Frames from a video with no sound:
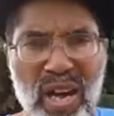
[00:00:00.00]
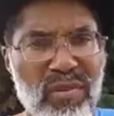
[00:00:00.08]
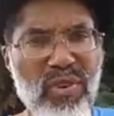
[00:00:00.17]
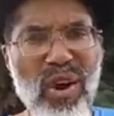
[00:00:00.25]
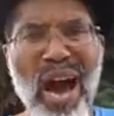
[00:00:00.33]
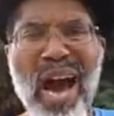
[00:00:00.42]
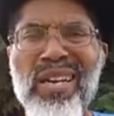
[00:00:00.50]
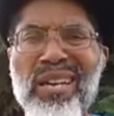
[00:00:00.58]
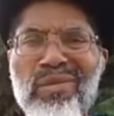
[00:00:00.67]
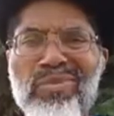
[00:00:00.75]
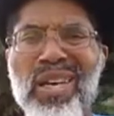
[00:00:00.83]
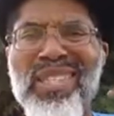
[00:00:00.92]
for out
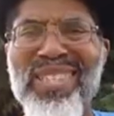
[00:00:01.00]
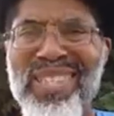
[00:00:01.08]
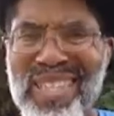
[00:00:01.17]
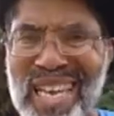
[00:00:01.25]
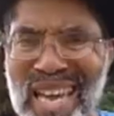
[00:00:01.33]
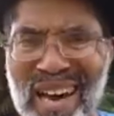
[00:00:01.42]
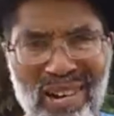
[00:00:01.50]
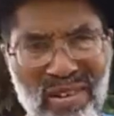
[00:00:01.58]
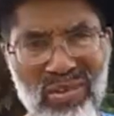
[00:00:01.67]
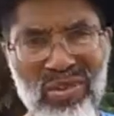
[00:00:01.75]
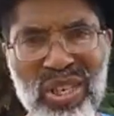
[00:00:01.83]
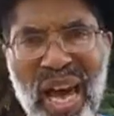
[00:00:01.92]
of
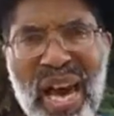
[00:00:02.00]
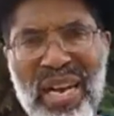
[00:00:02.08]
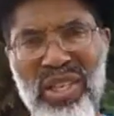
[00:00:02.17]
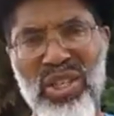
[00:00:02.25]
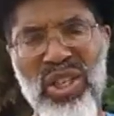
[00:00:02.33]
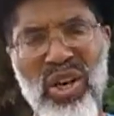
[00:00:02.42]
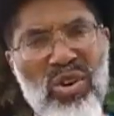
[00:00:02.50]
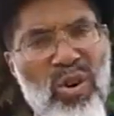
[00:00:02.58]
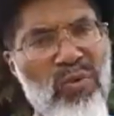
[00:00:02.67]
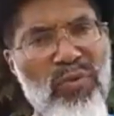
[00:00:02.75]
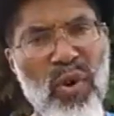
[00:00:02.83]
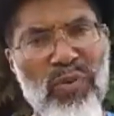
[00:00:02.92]
Zion shall
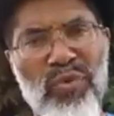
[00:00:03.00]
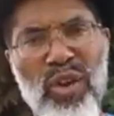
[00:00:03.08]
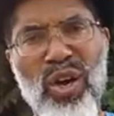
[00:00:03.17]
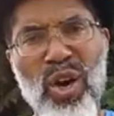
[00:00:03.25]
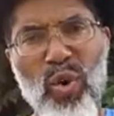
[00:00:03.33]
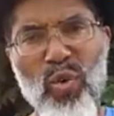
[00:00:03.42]
go forth the